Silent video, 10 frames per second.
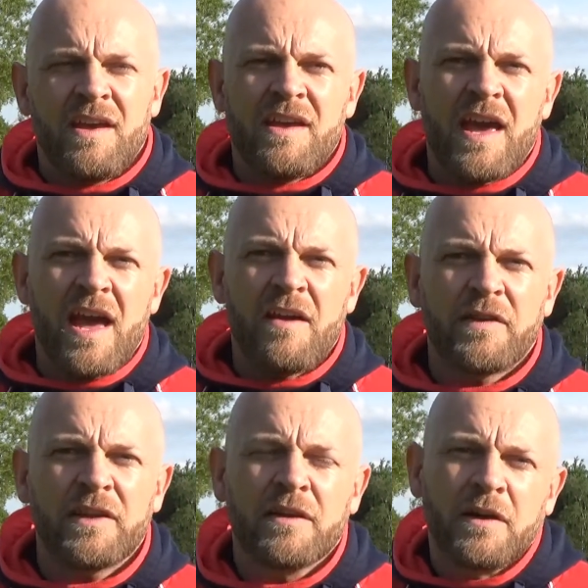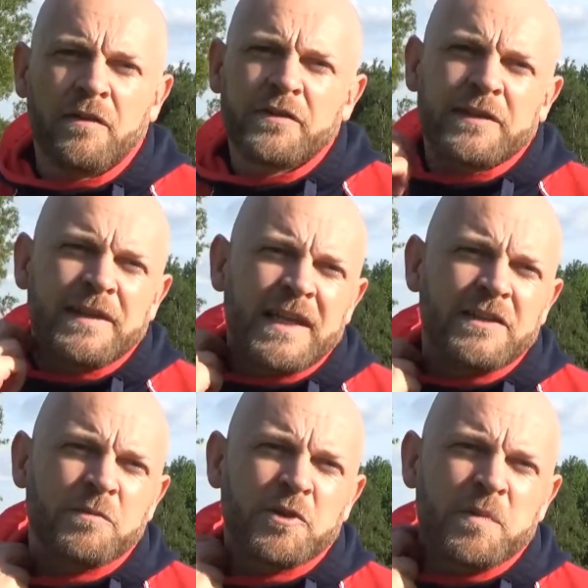Yeah, I think obviously they need
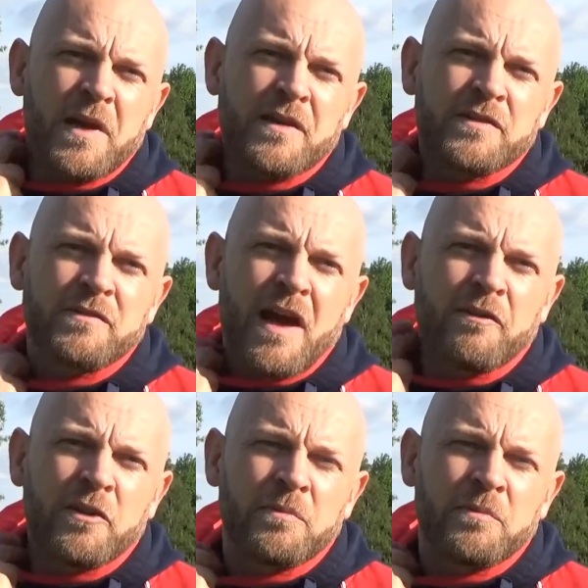some experience around them.